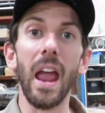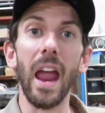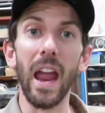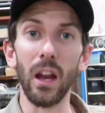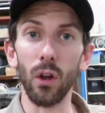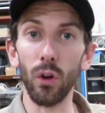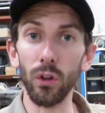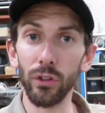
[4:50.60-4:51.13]

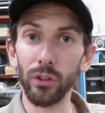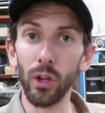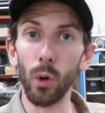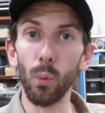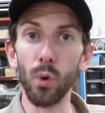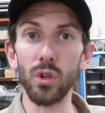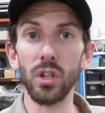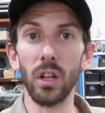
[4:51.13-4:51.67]
And
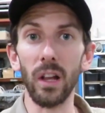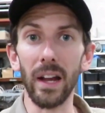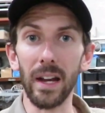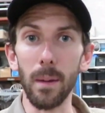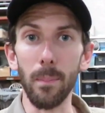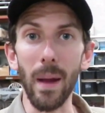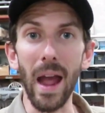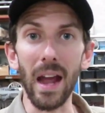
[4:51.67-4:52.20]
also, would you
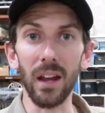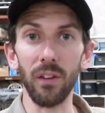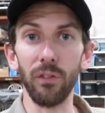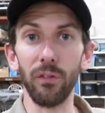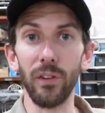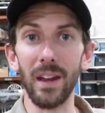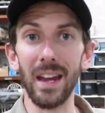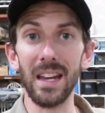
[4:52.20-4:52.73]
like a bag of
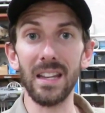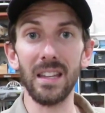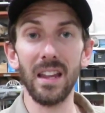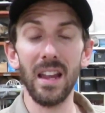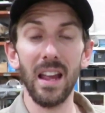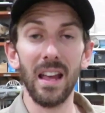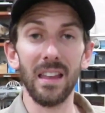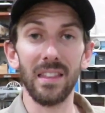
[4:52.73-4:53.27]
feed
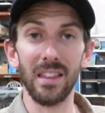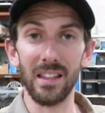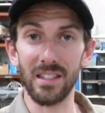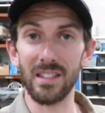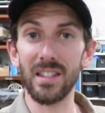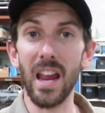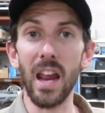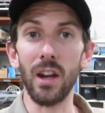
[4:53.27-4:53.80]

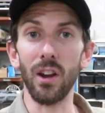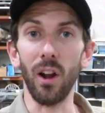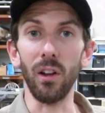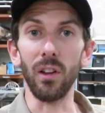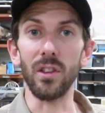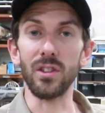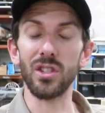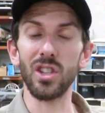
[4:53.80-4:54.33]
that's
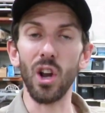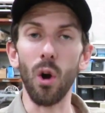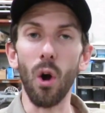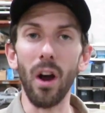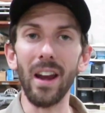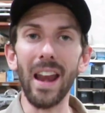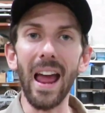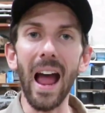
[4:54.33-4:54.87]
$10?
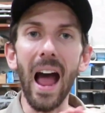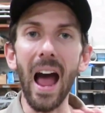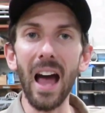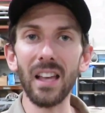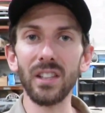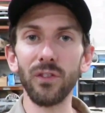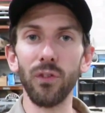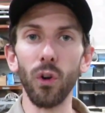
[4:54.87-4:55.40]
So I'd
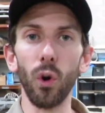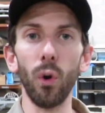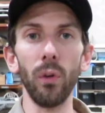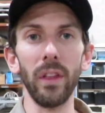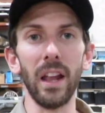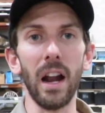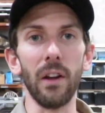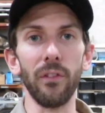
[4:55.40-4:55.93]
ask for
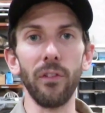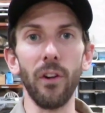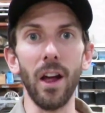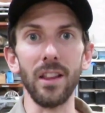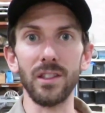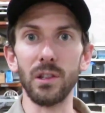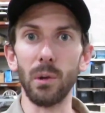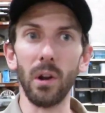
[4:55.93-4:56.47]
all that up
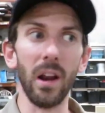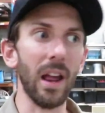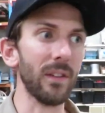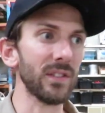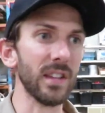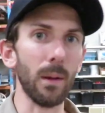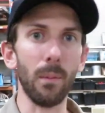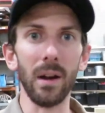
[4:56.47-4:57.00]
front, so I don't
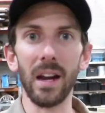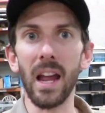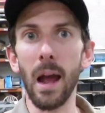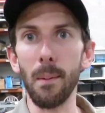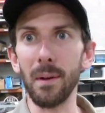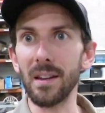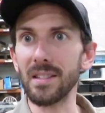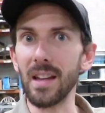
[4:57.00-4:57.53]
have someone
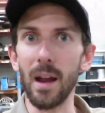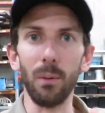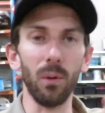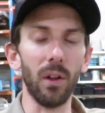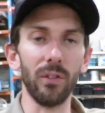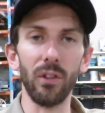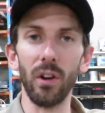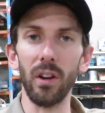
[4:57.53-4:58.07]
coming and say,
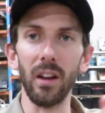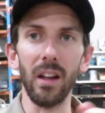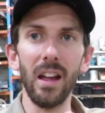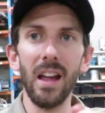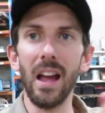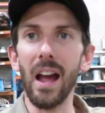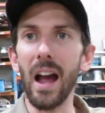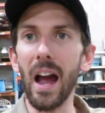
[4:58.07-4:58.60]
well, I've got a
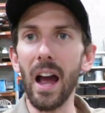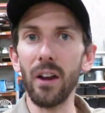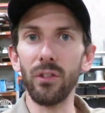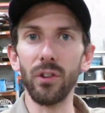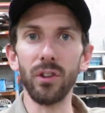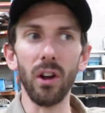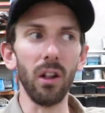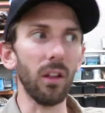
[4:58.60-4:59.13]

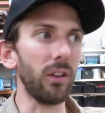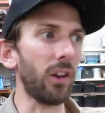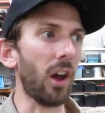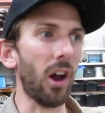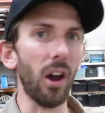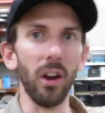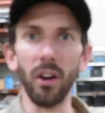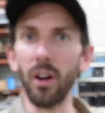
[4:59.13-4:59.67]
$100
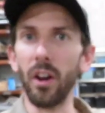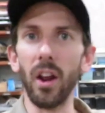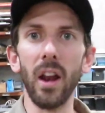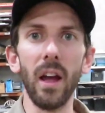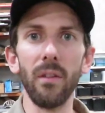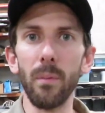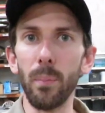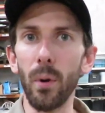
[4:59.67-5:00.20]
note, I
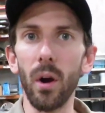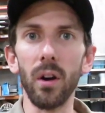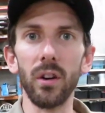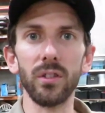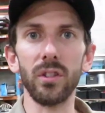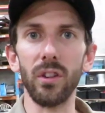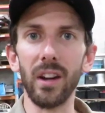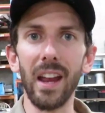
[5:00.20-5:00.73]
don't have a
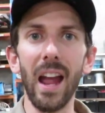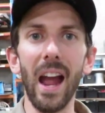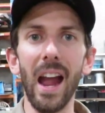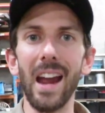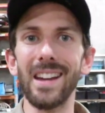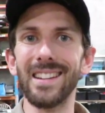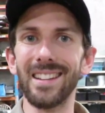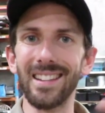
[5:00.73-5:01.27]
box or a
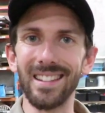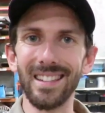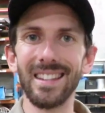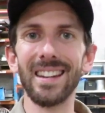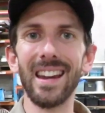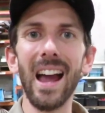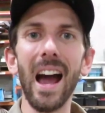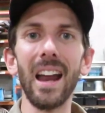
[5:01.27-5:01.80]
cage that's
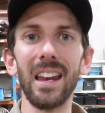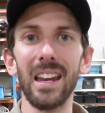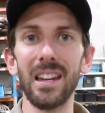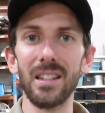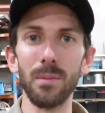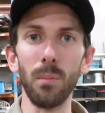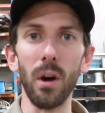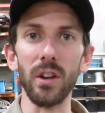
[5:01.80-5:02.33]
cutting
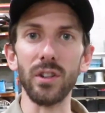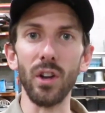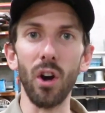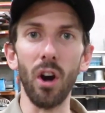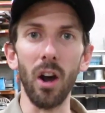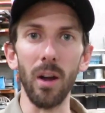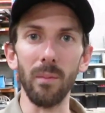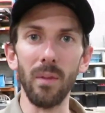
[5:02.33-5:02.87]
into my
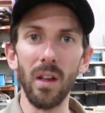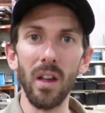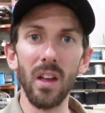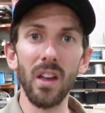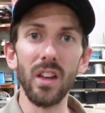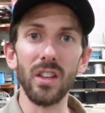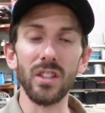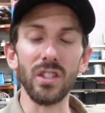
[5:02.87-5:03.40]
time.
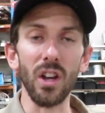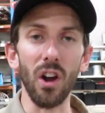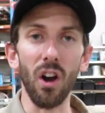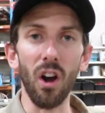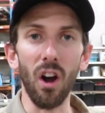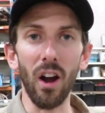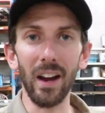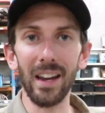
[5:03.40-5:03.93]
So
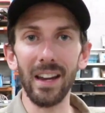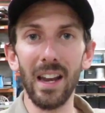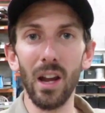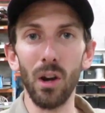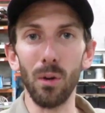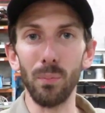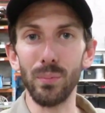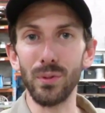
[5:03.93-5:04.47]
I
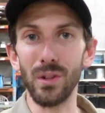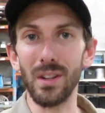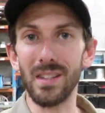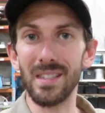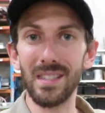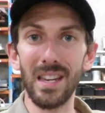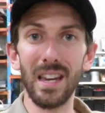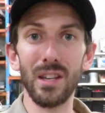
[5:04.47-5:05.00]
help sort of
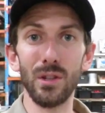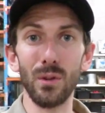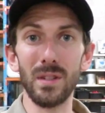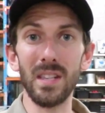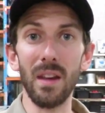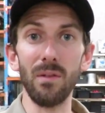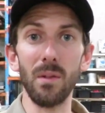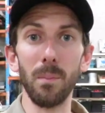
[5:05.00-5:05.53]
6 or
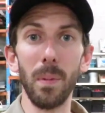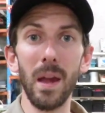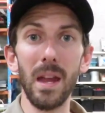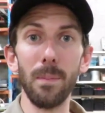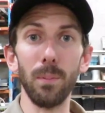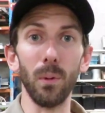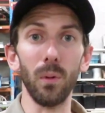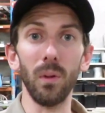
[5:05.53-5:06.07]
7
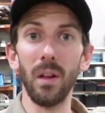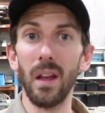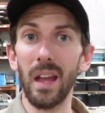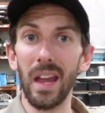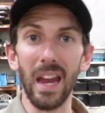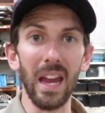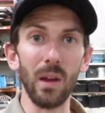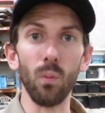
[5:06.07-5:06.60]
people
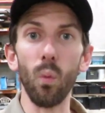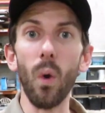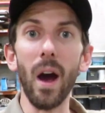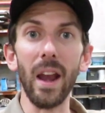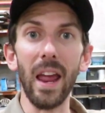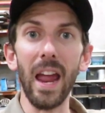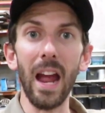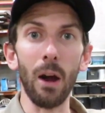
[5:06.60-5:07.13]
in
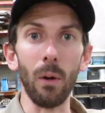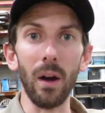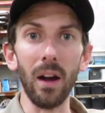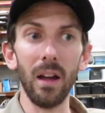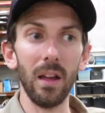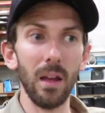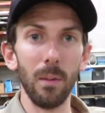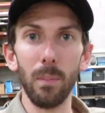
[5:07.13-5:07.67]
1
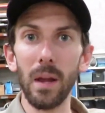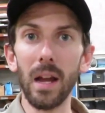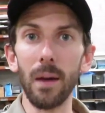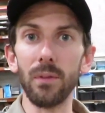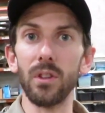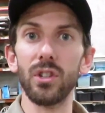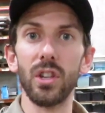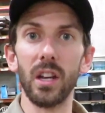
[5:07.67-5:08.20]
hour pick
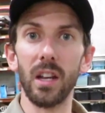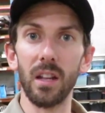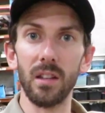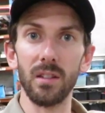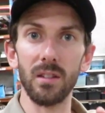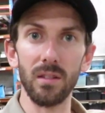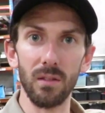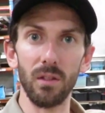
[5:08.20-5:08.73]
up the
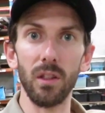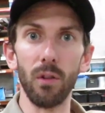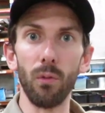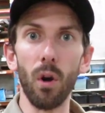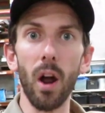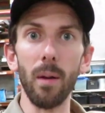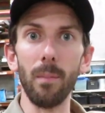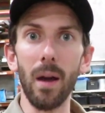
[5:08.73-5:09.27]
chickens, the
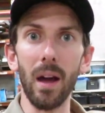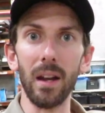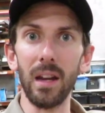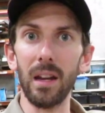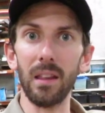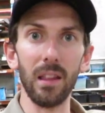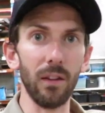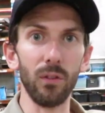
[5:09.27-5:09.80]
right
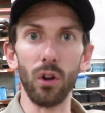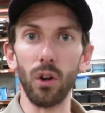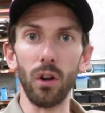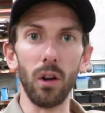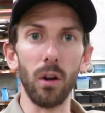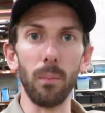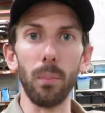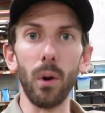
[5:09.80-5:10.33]
money, they've got
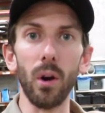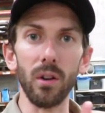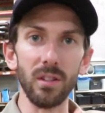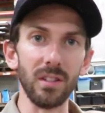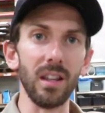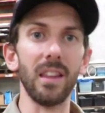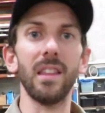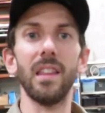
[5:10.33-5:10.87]
a
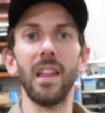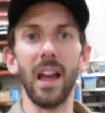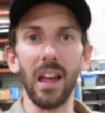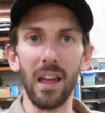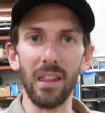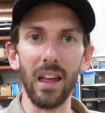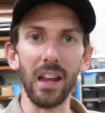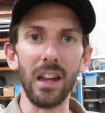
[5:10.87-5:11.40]
box, and
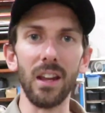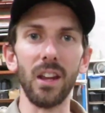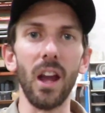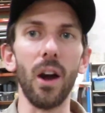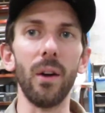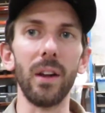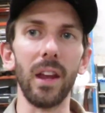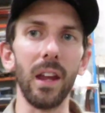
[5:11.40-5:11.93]
then they can
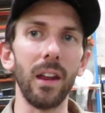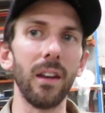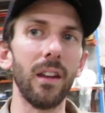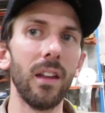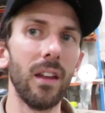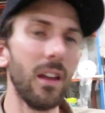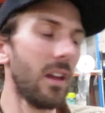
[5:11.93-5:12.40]
go again.